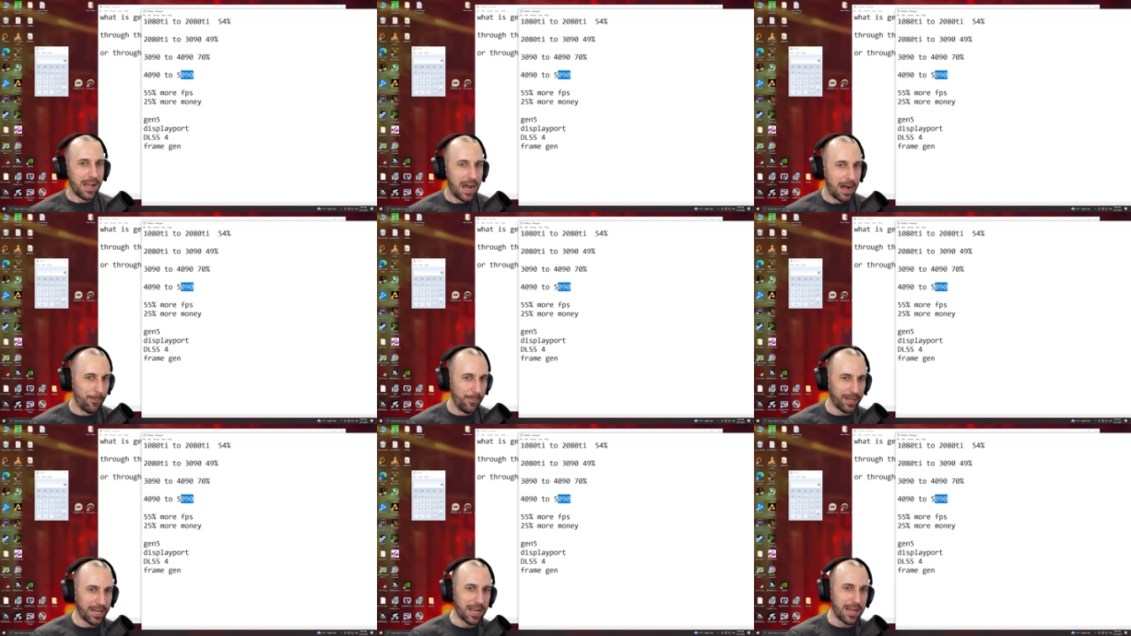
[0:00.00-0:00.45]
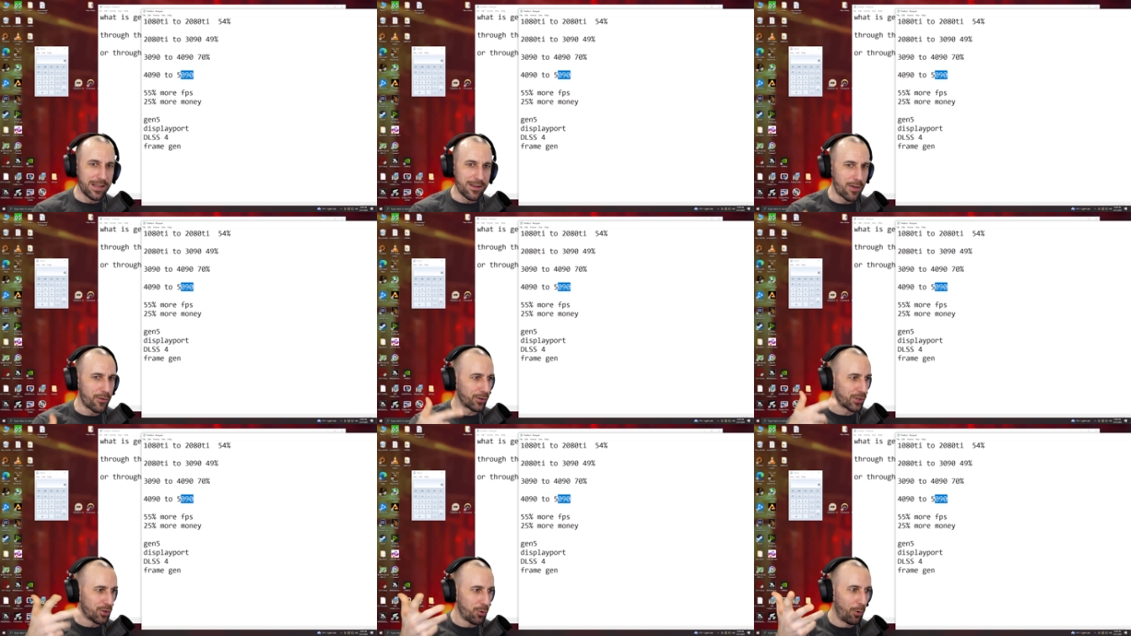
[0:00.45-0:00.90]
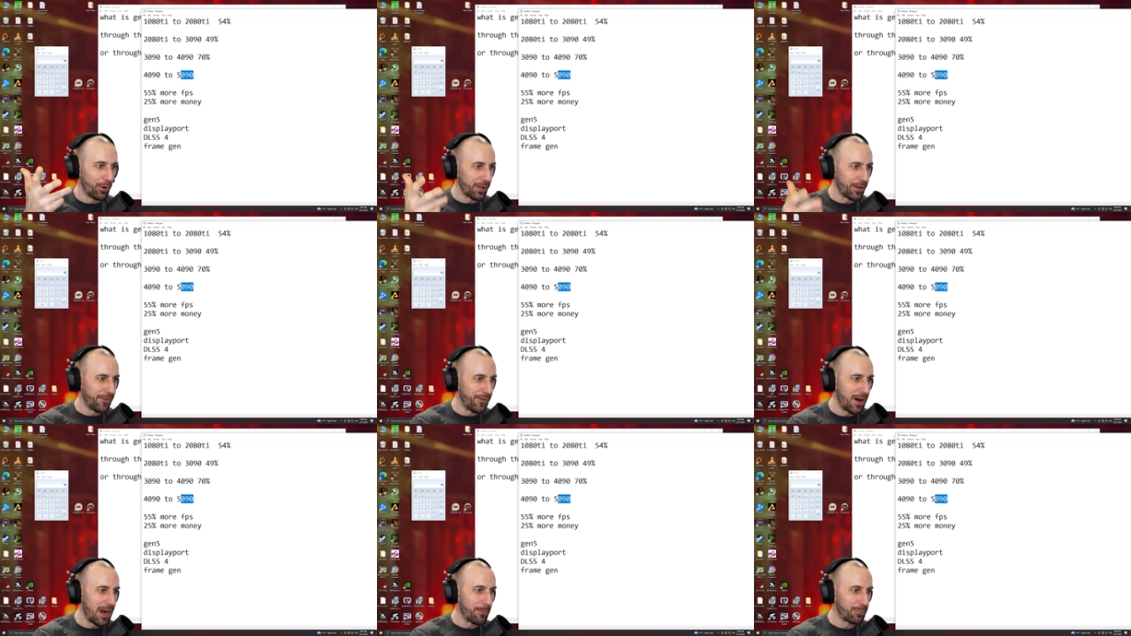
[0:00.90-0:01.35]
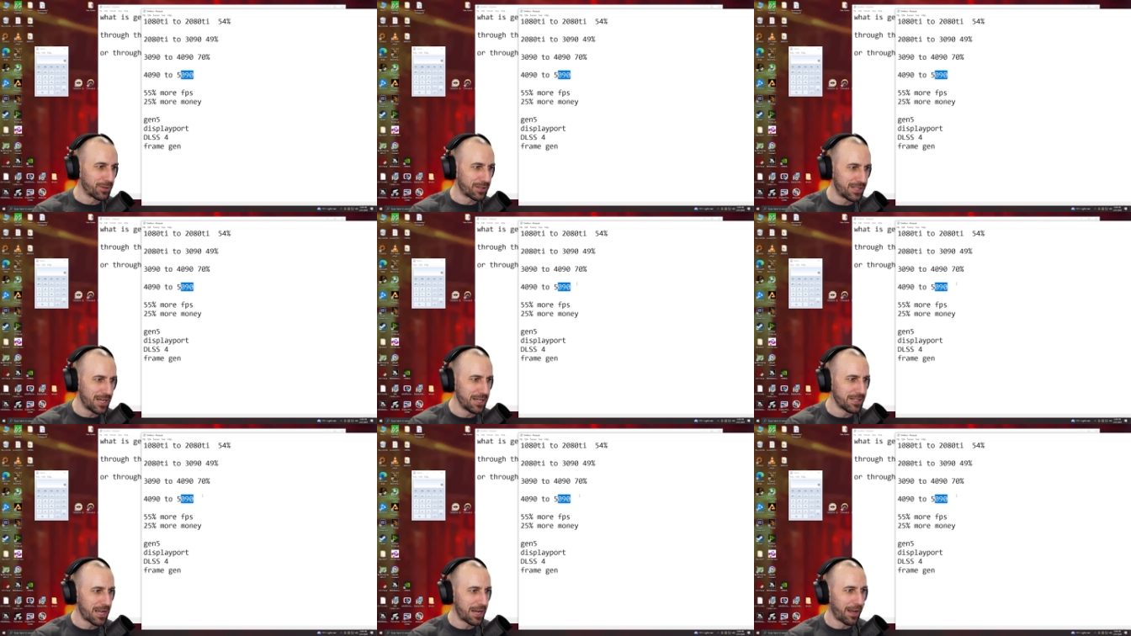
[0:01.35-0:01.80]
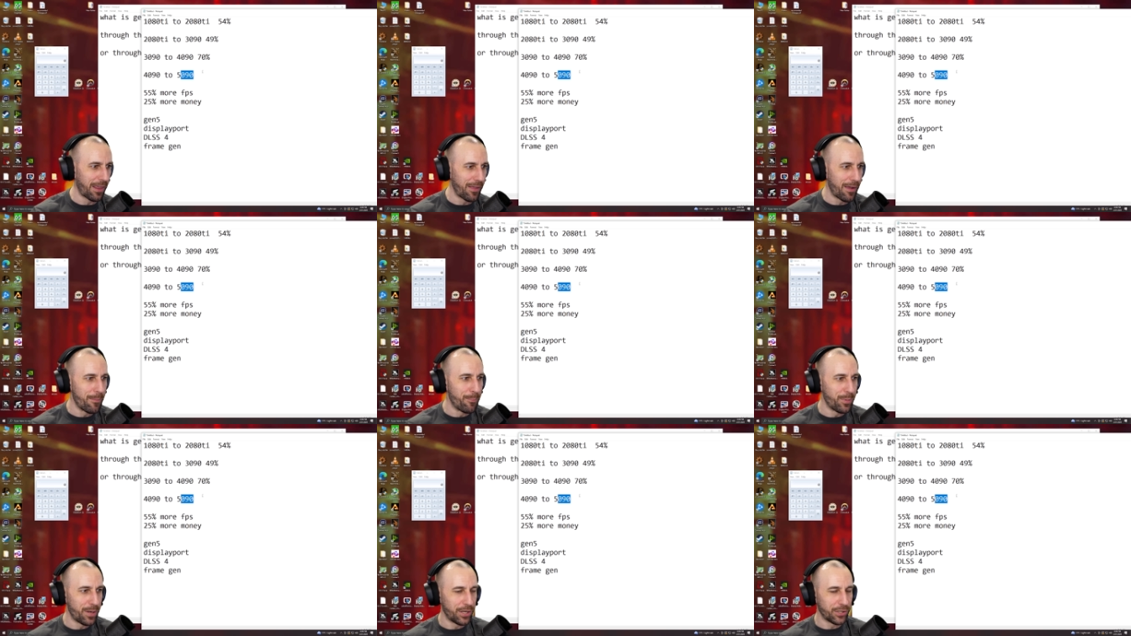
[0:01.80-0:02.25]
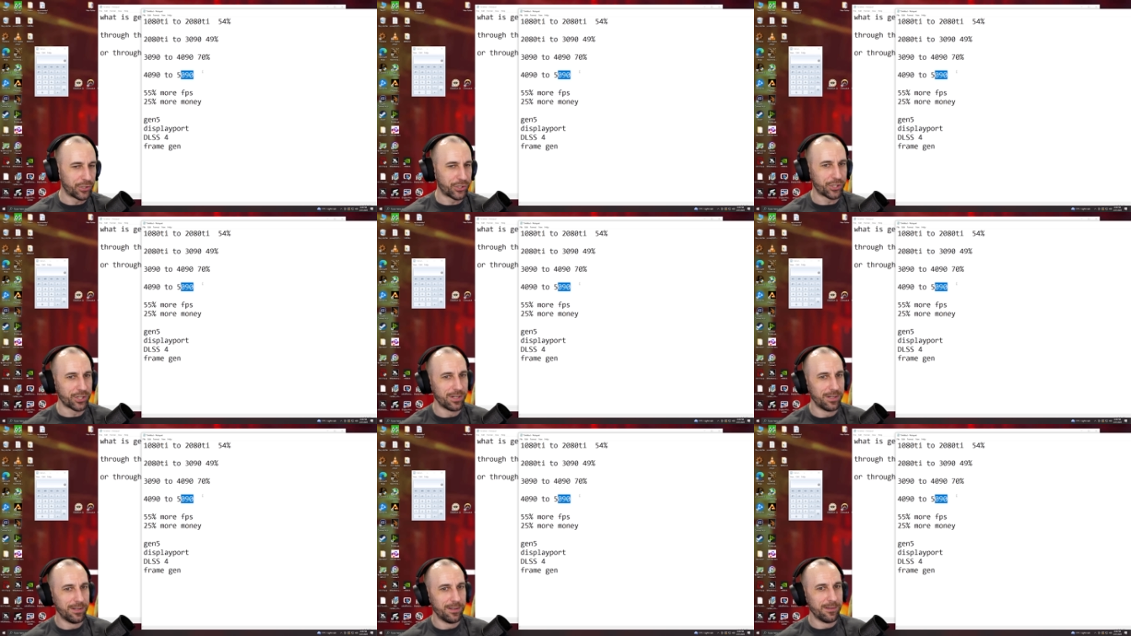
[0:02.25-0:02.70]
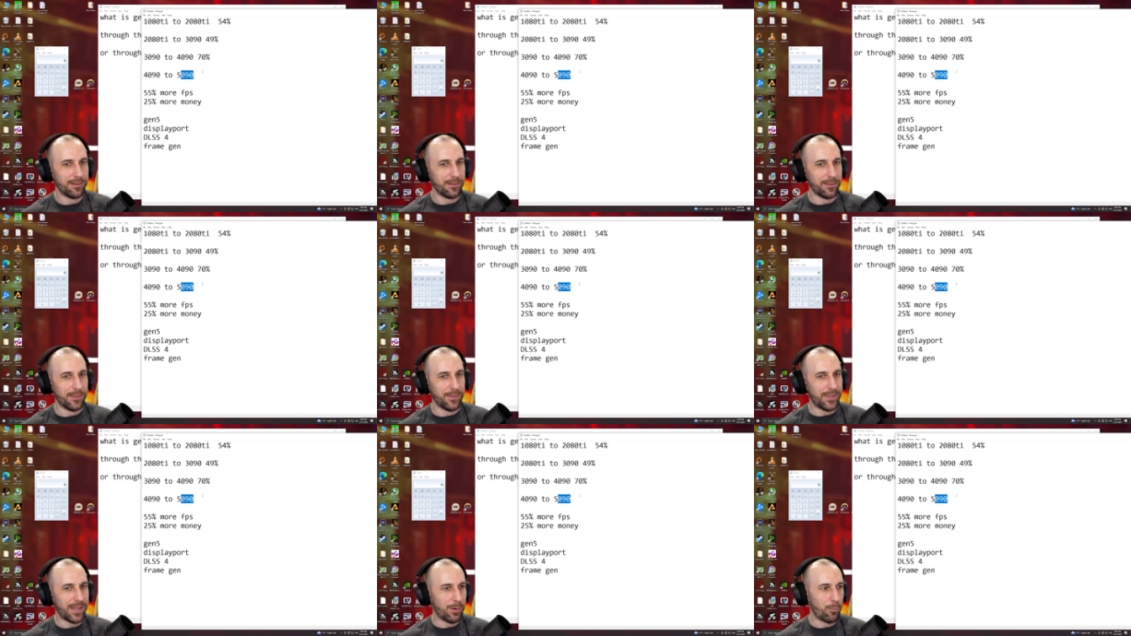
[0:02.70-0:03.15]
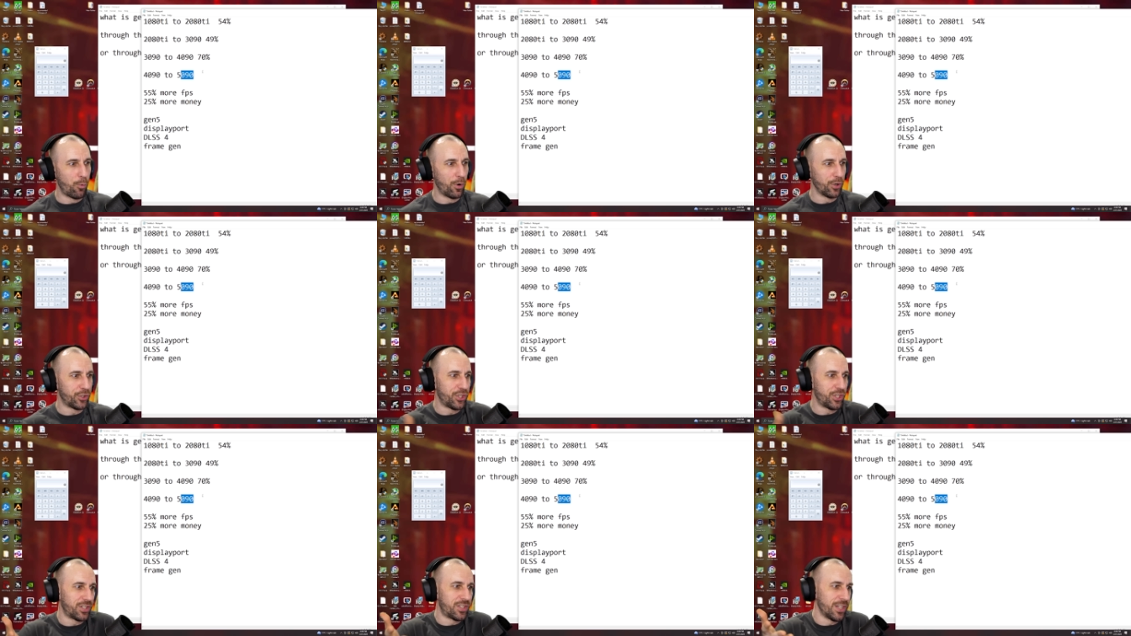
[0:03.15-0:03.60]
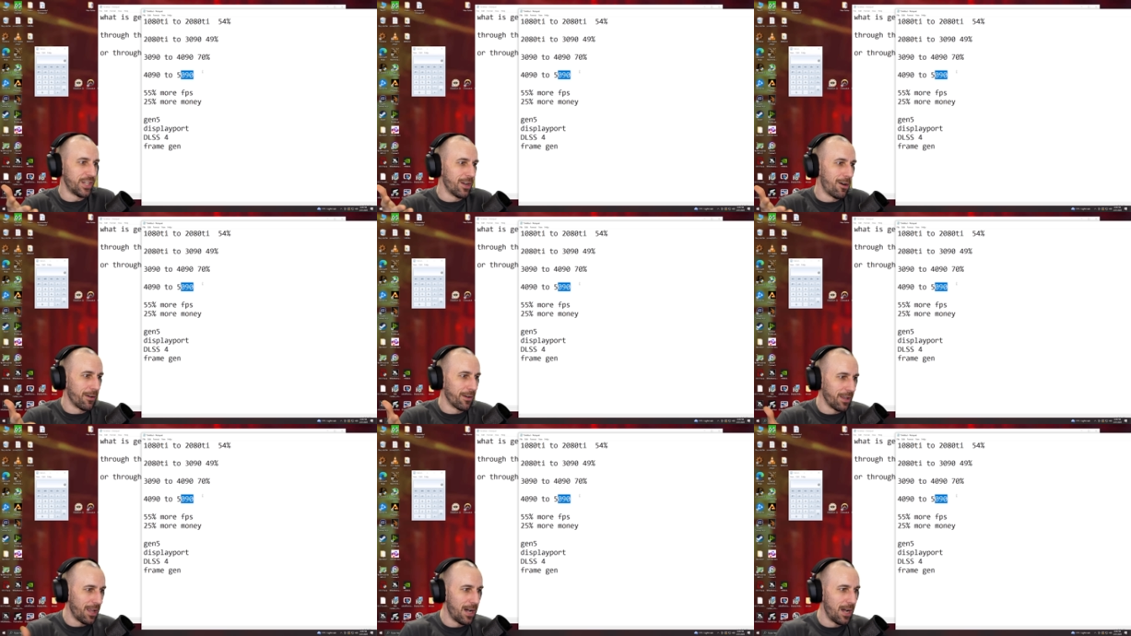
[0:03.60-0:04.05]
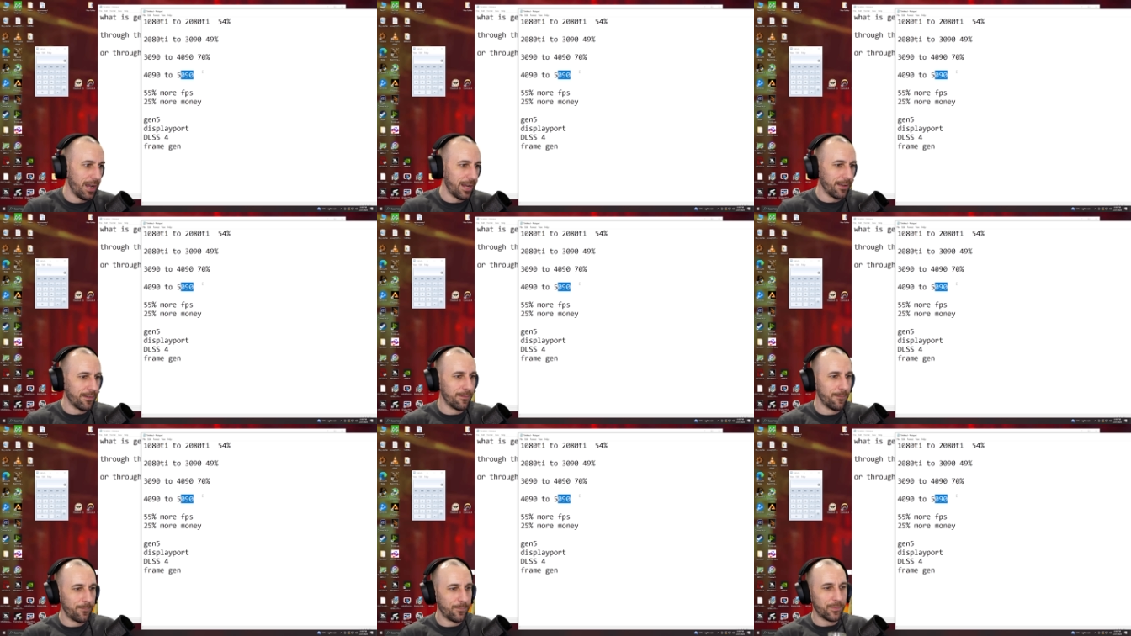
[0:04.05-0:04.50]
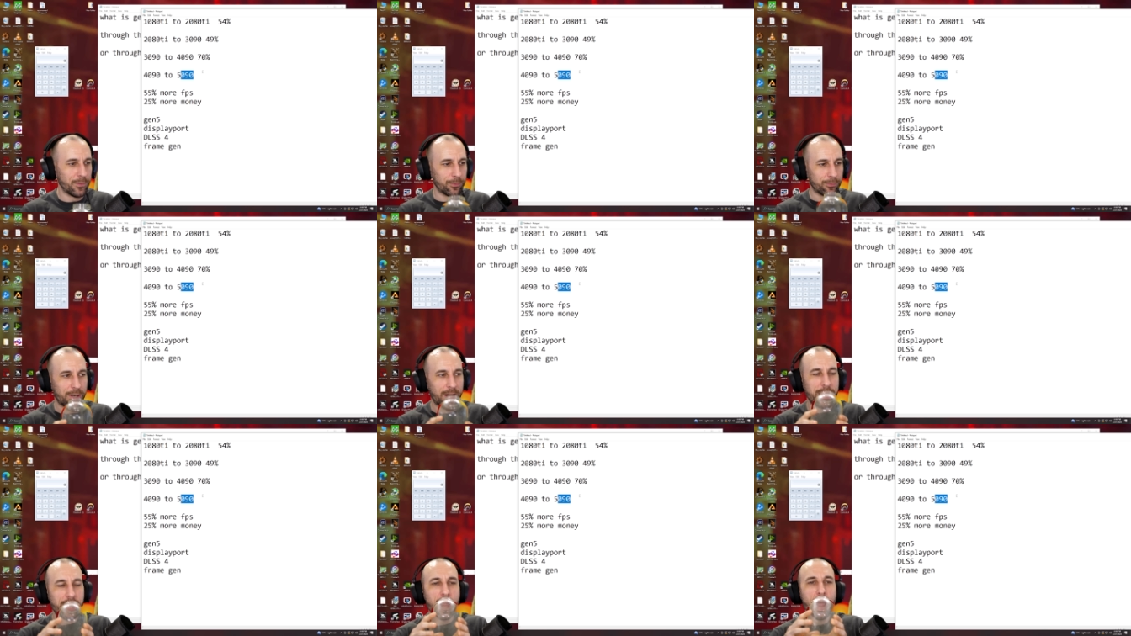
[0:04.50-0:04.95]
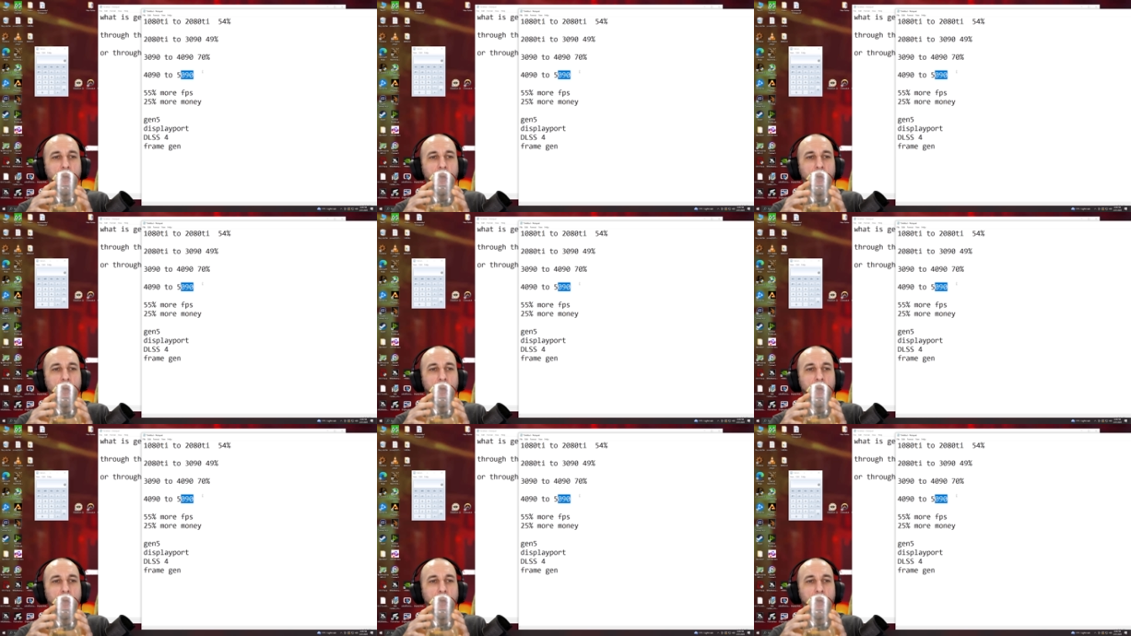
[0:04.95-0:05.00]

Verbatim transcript: I'm going to get another 25% out of that bitch than what you see online, right?